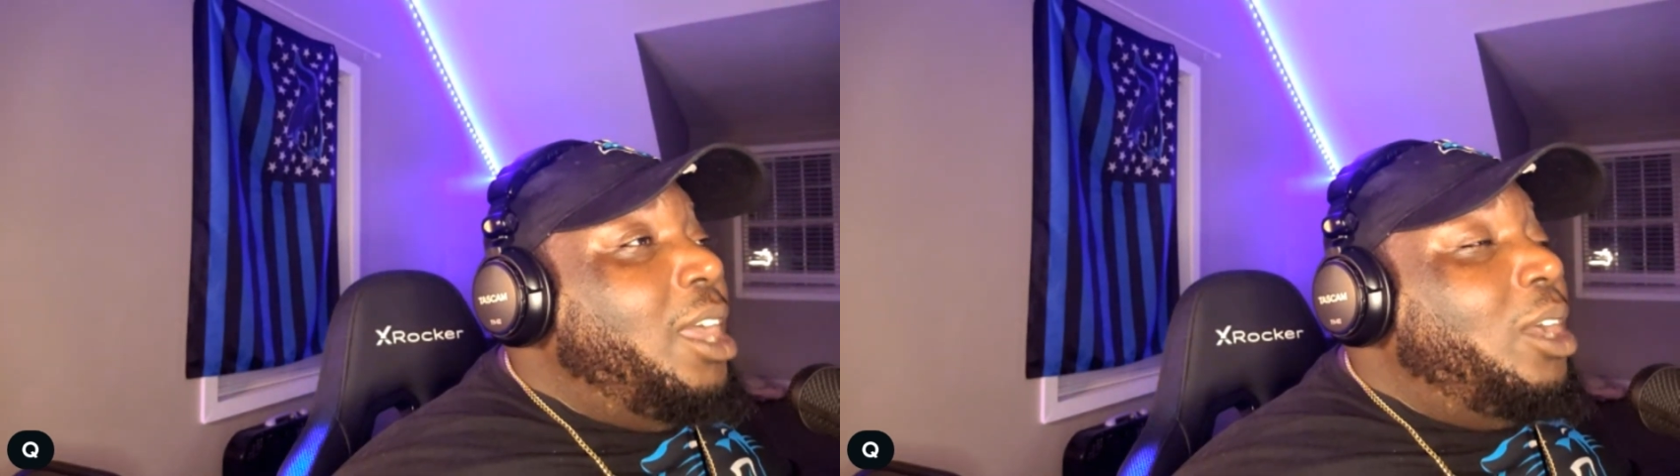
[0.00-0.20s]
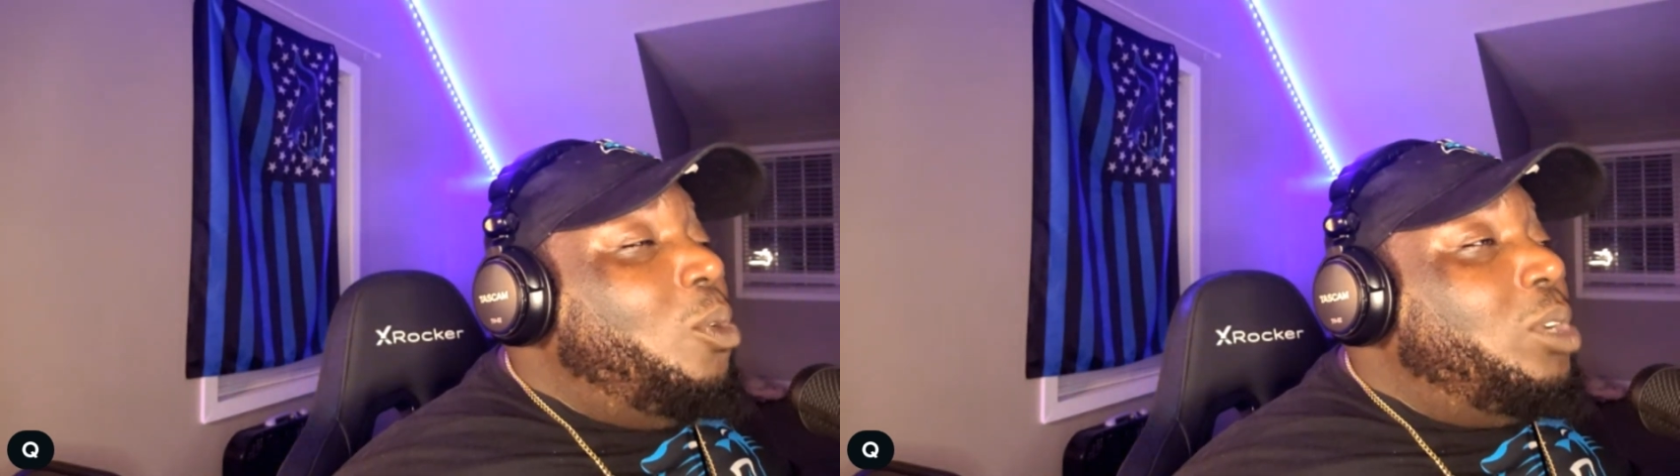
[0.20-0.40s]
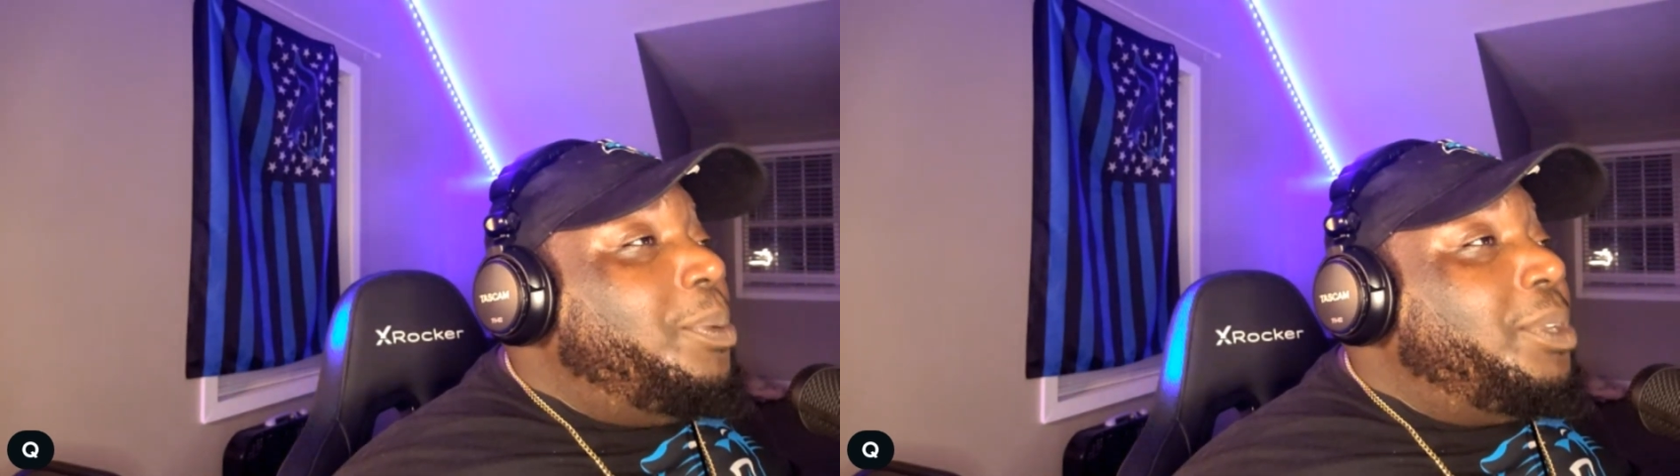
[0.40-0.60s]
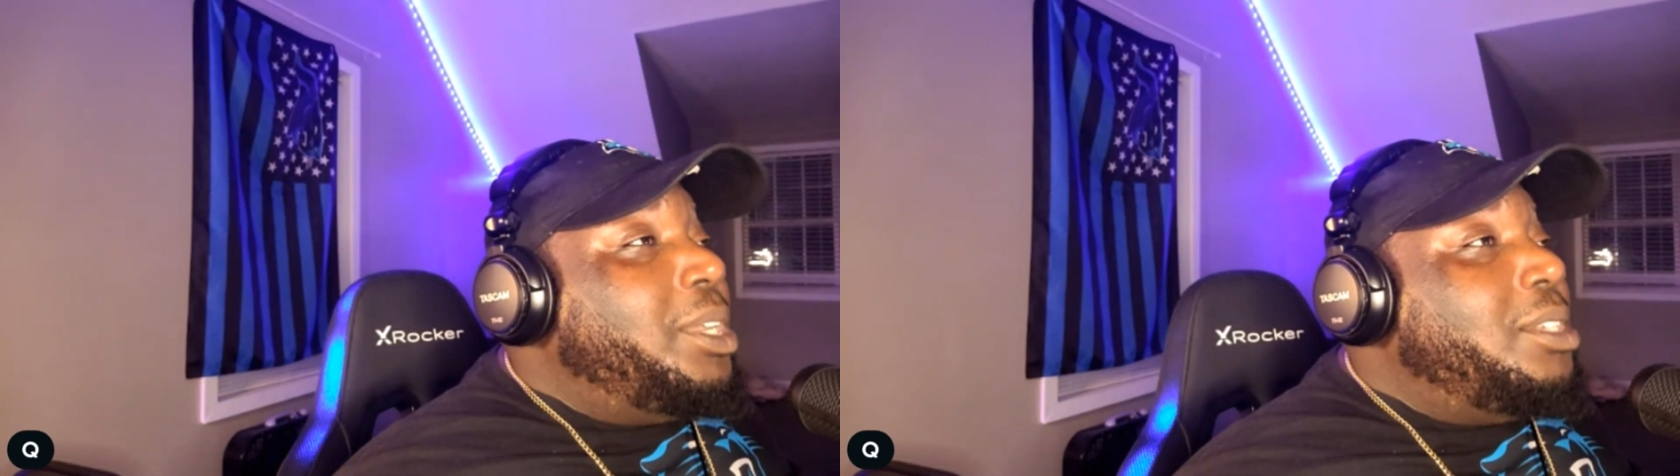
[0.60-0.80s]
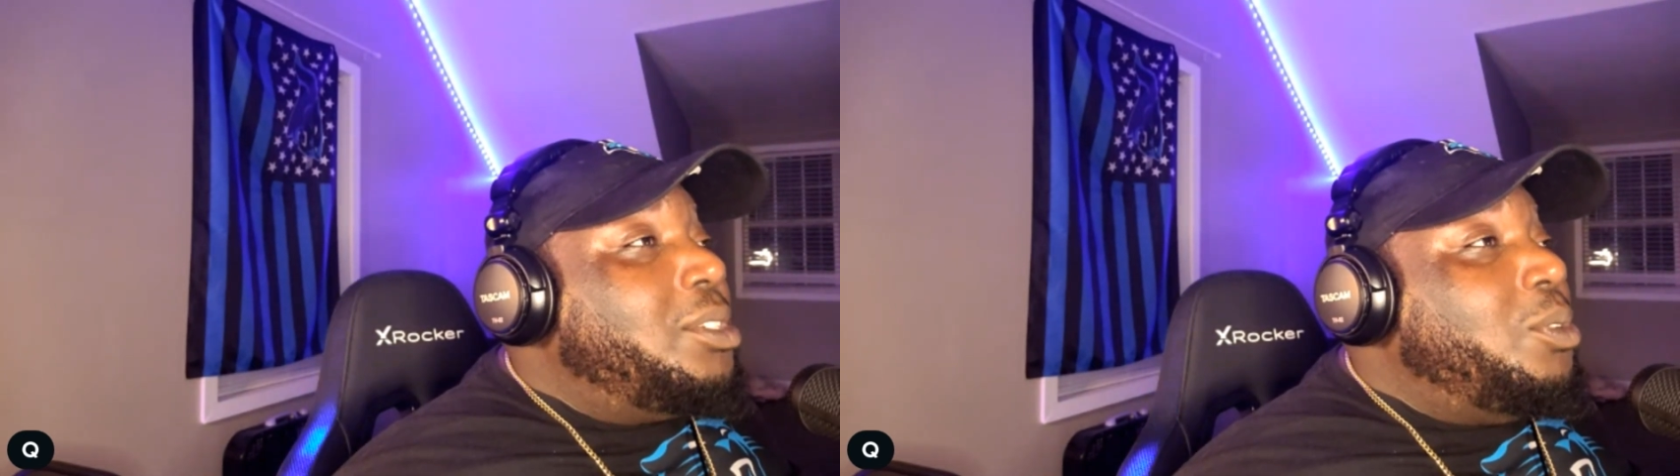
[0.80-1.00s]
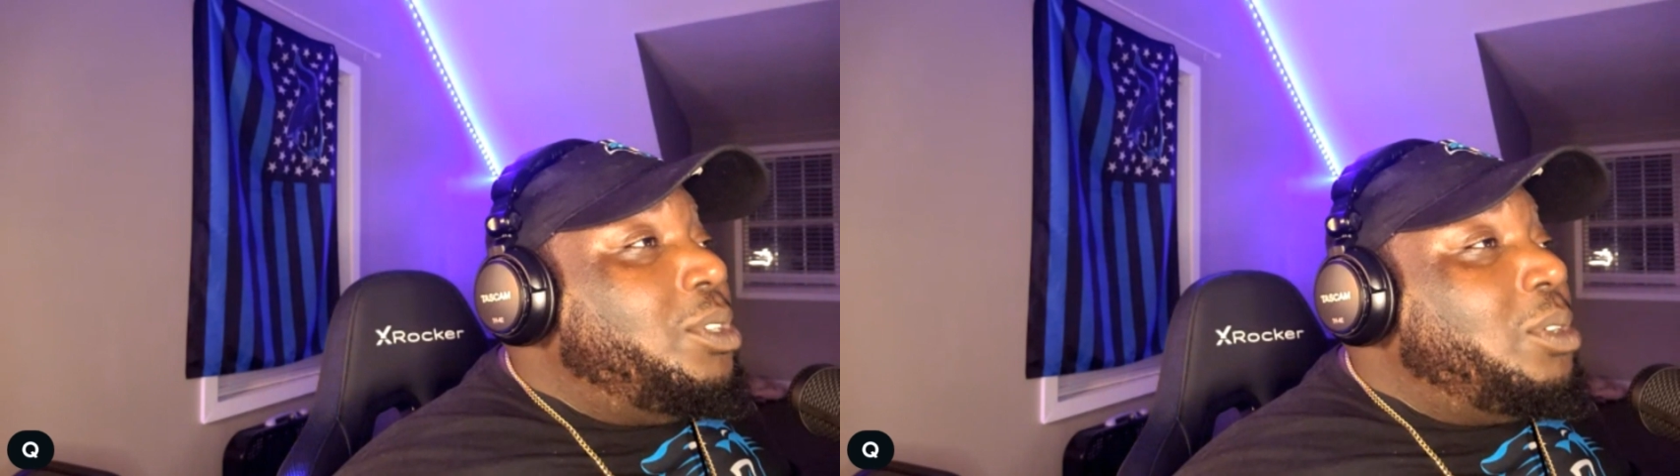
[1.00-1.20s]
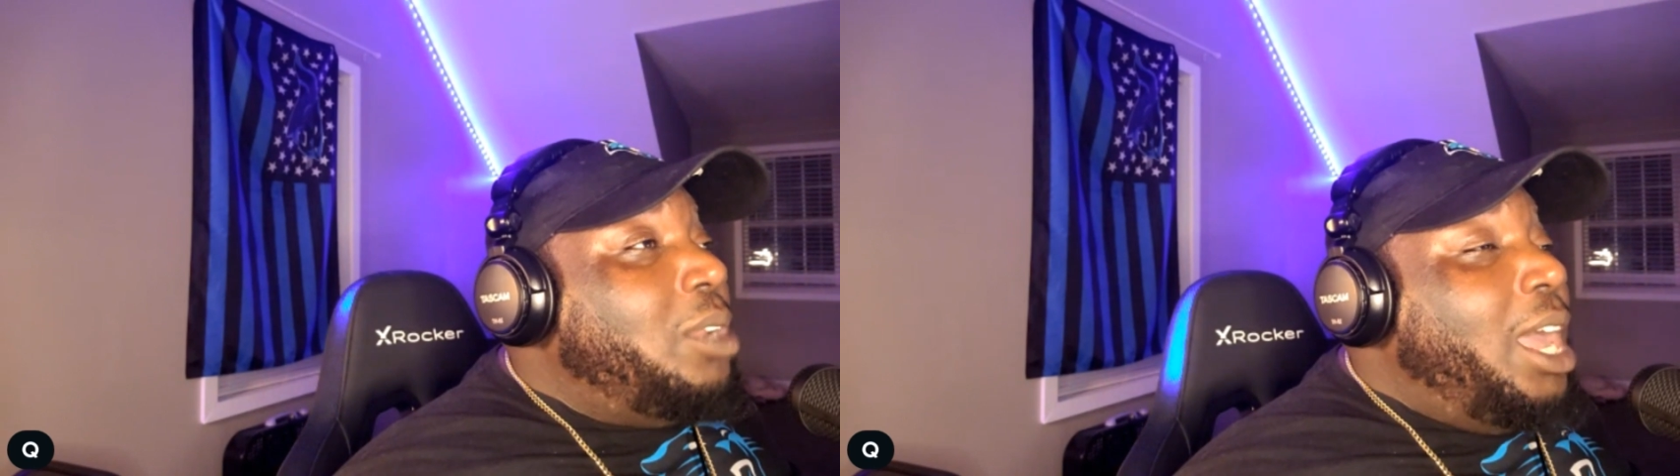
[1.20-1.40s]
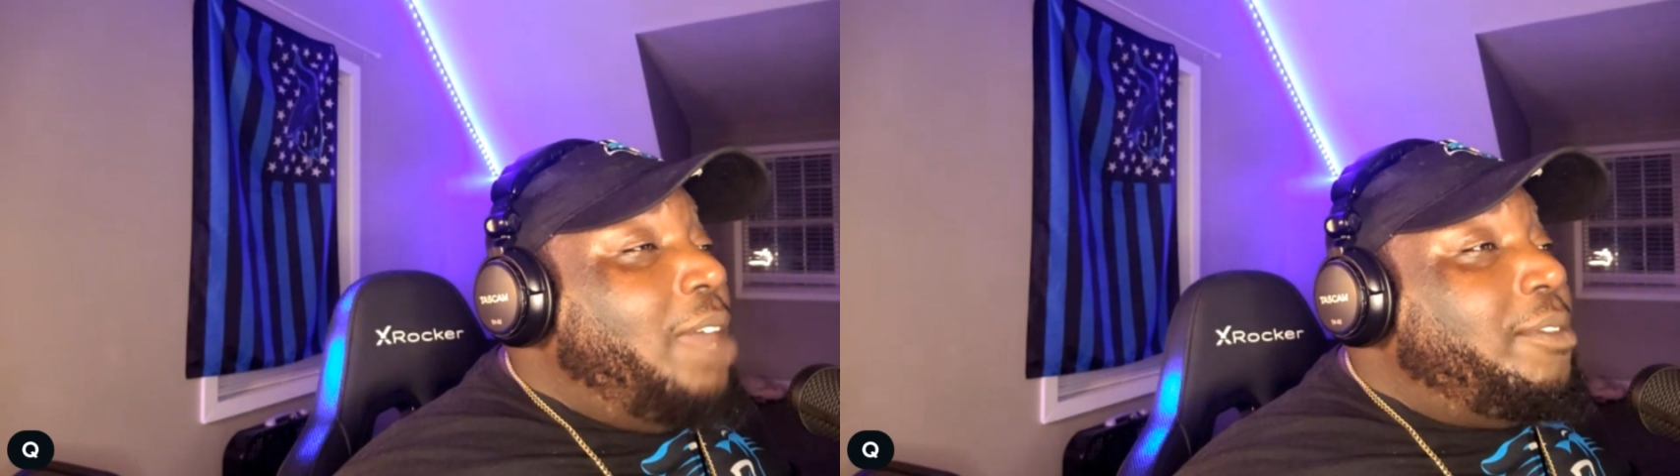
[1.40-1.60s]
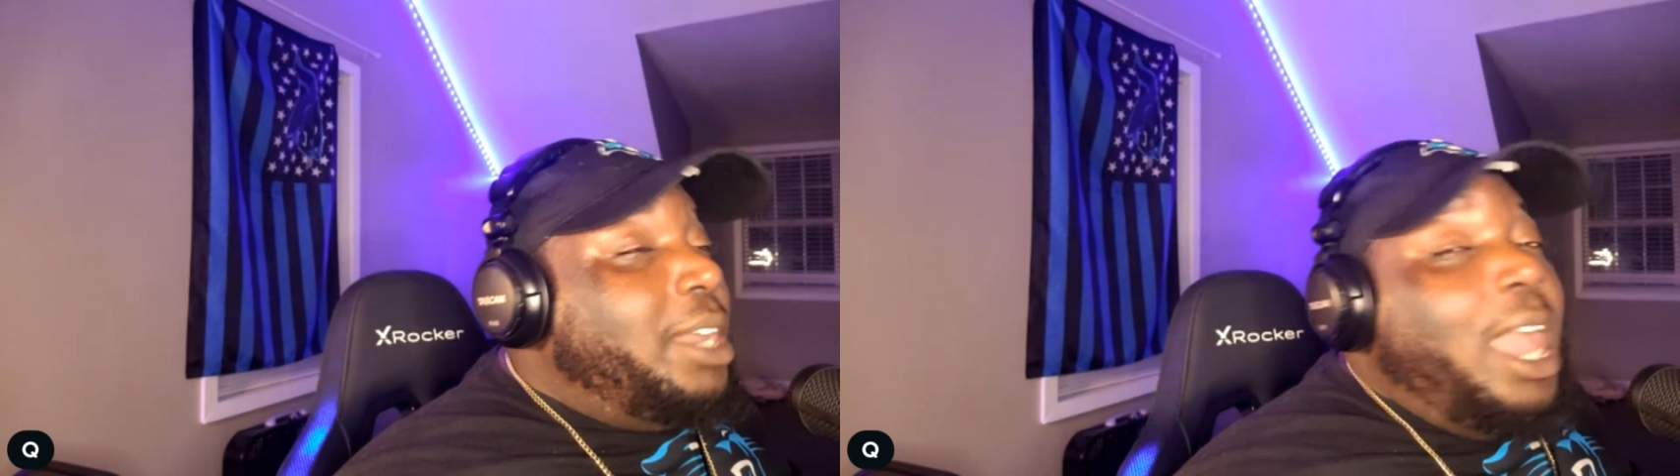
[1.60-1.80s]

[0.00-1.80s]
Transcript: going up against Chris Olave,